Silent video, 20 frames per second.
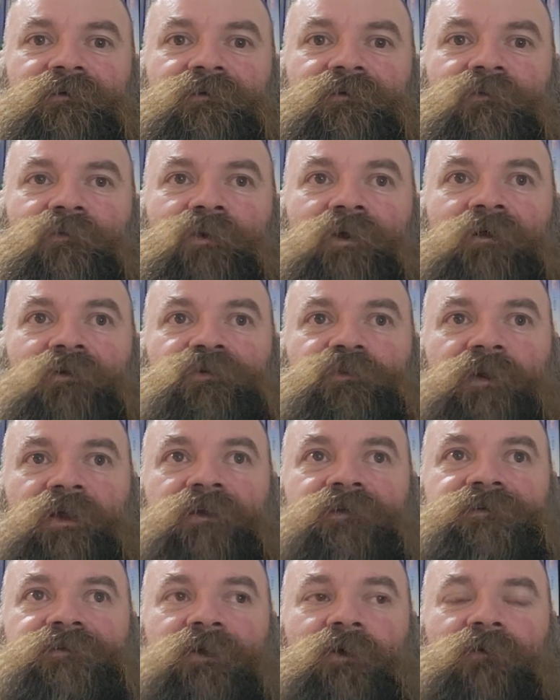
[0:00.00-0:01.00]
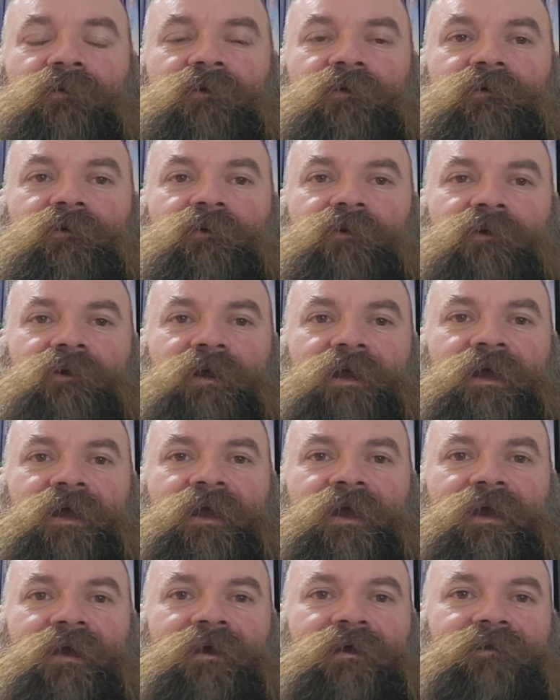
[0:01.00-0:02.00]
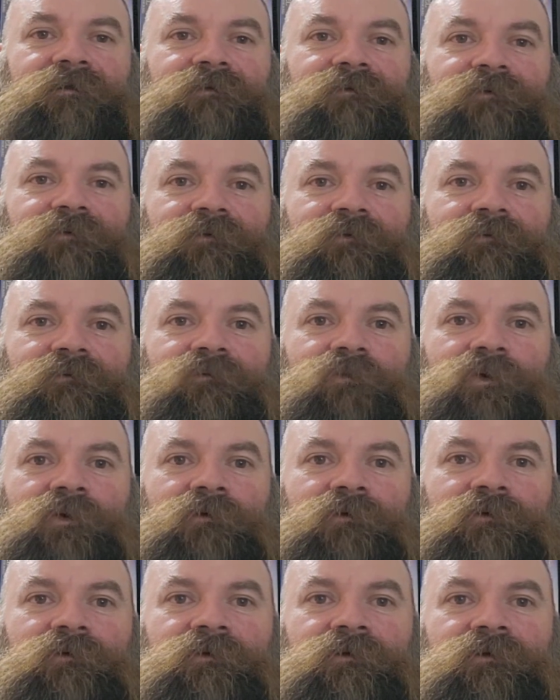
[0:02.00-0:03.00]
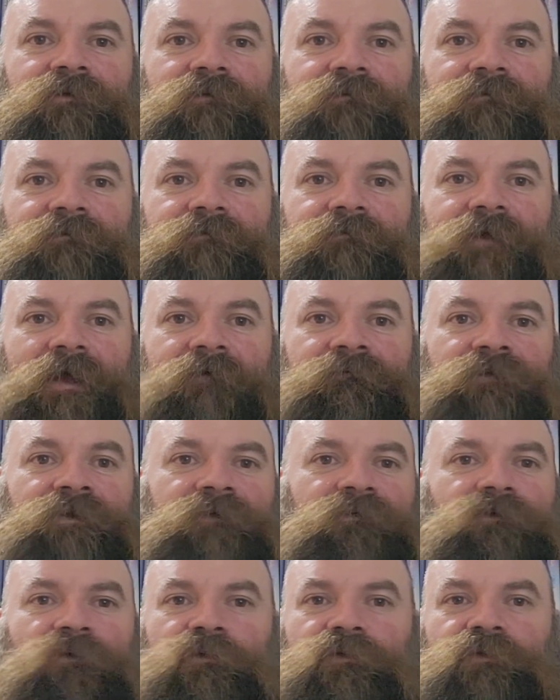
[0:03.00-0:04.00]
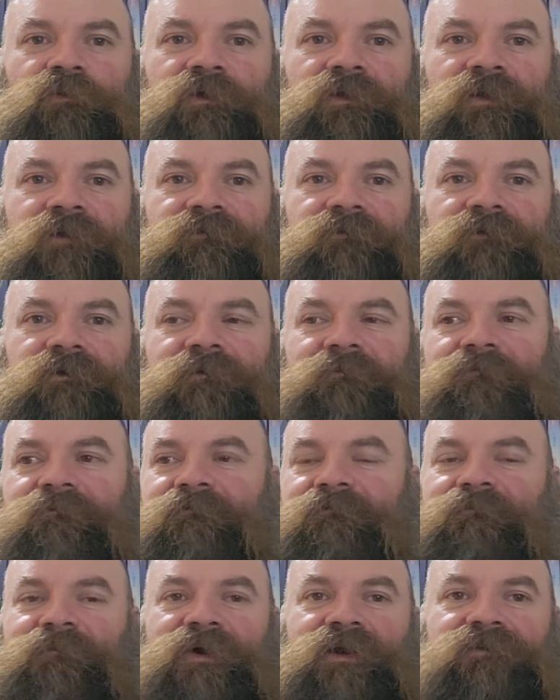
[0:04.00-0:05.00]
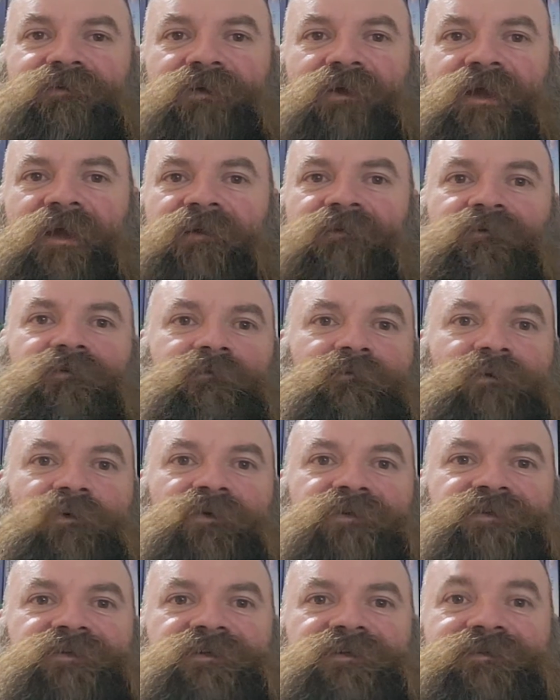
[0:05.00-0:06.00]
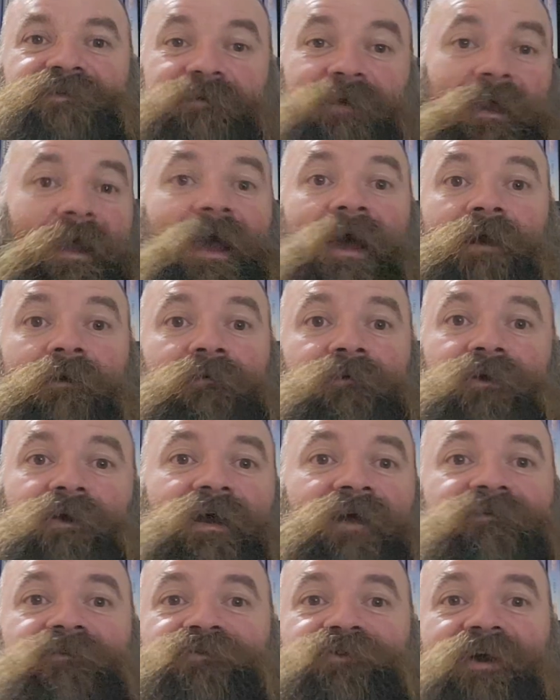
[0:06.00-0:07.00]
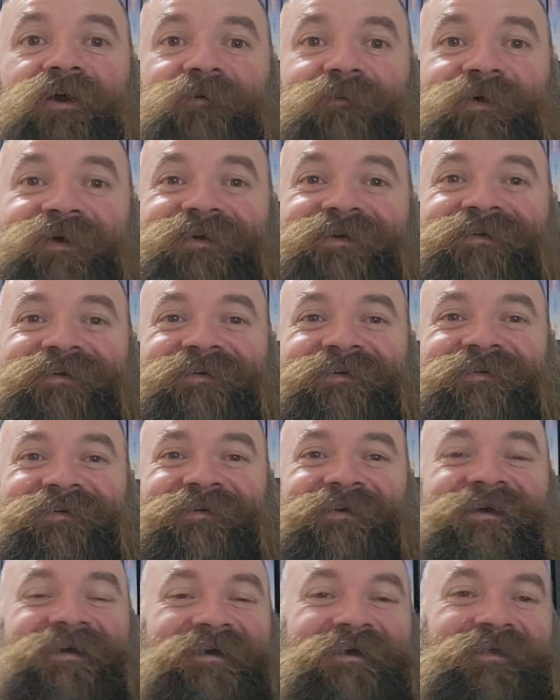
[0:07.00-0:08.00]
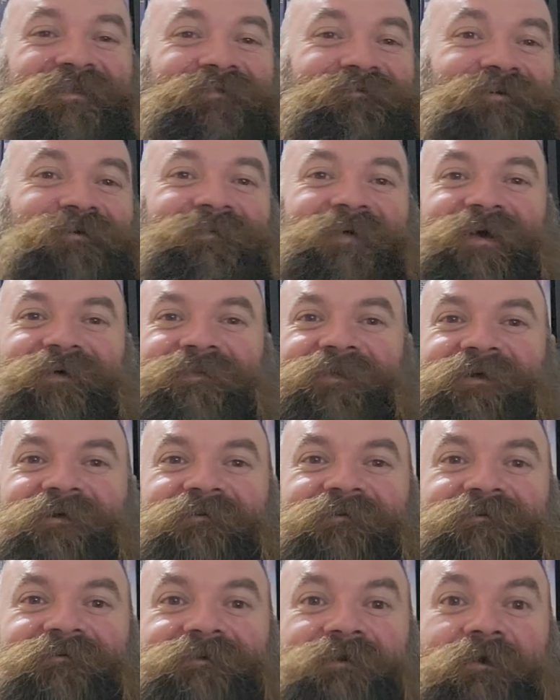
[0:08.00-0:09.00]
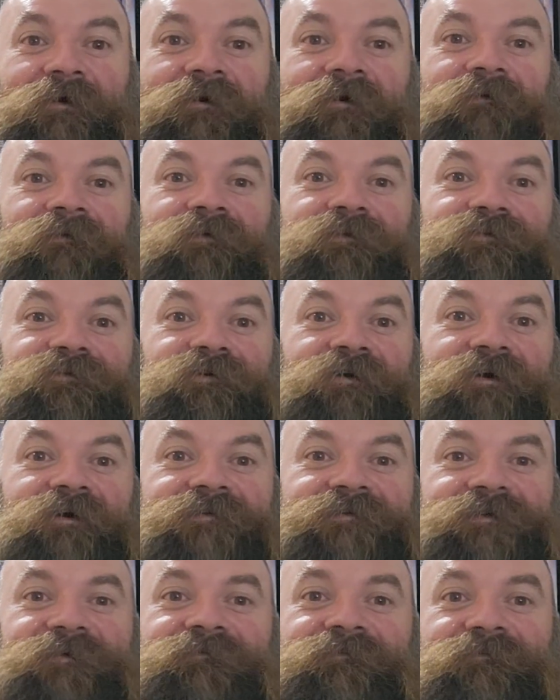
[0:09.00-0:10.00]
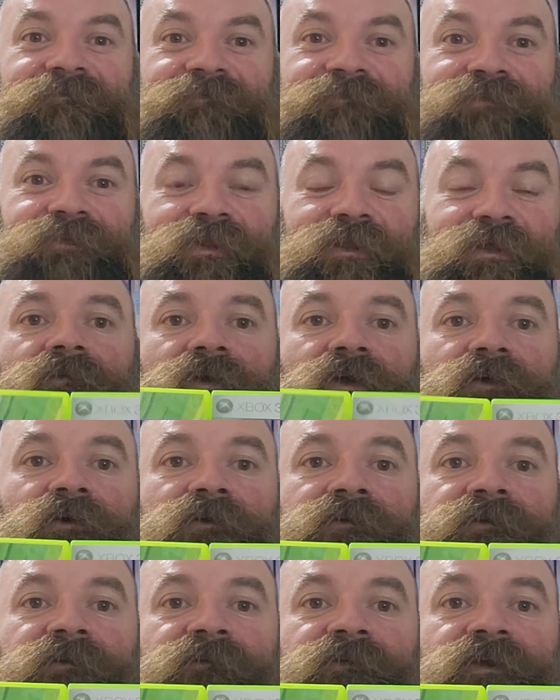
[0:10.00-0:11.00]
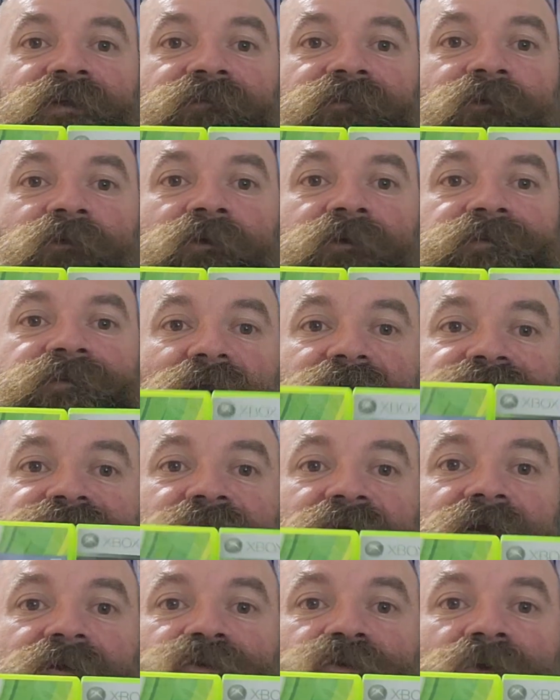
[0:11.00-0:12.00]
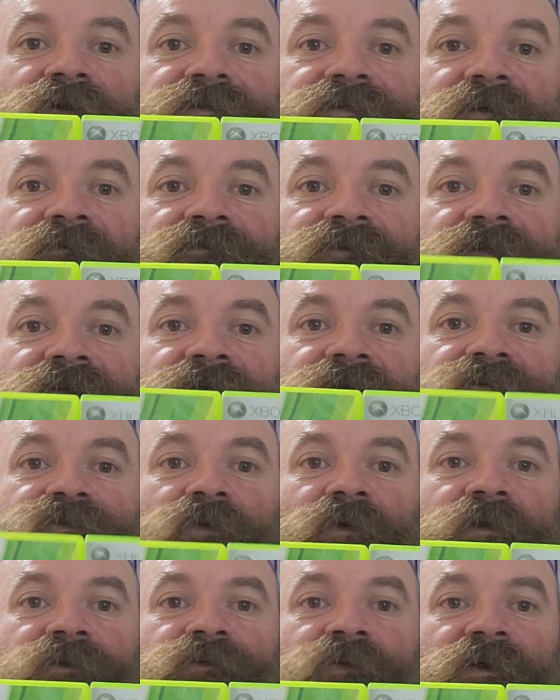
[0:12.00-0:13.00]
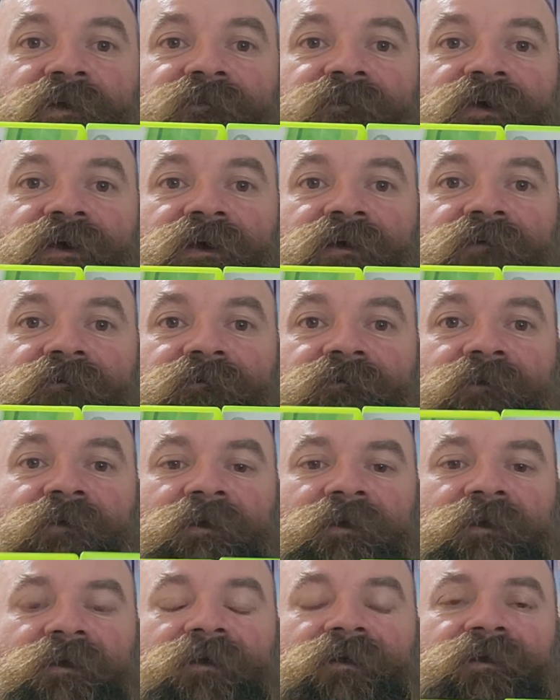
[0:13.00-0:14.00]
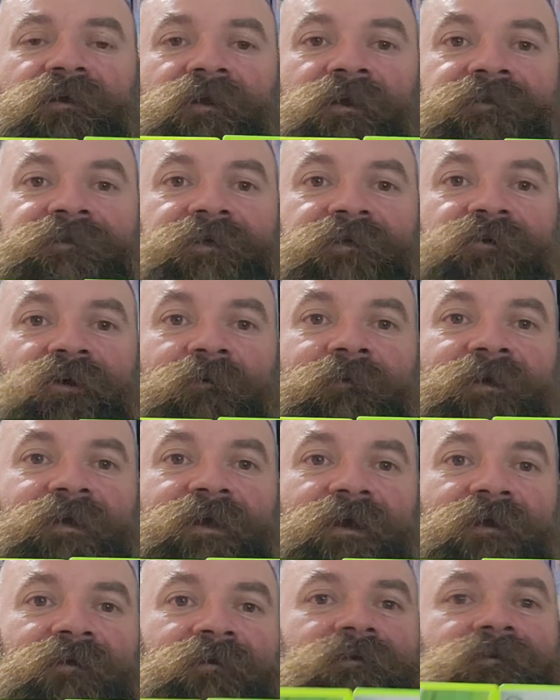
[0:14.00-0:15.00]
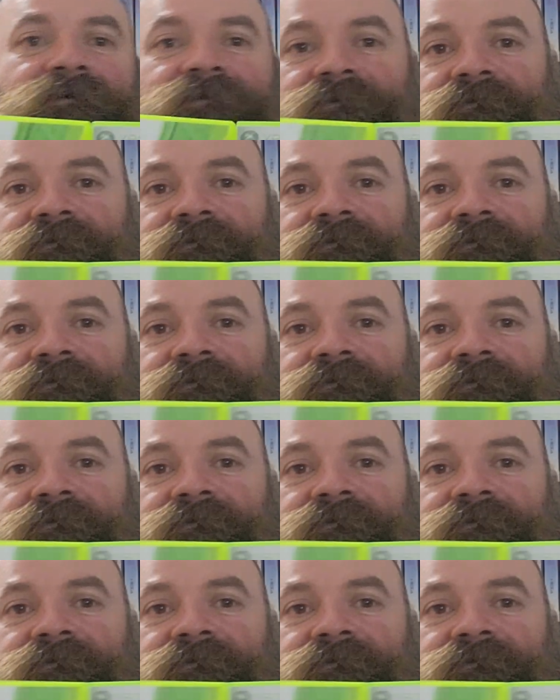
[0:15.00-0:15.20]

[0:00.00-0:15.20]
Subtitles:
while I was playing solo, and we were having difficult with one level, and buddy's like, hey, what's this? I was like, I don't know, I haven't tried them. Threw them out there. I was like, oh, those are awesome. Earth Defense Force, check out 2017 and 2025. Insect Armageddon,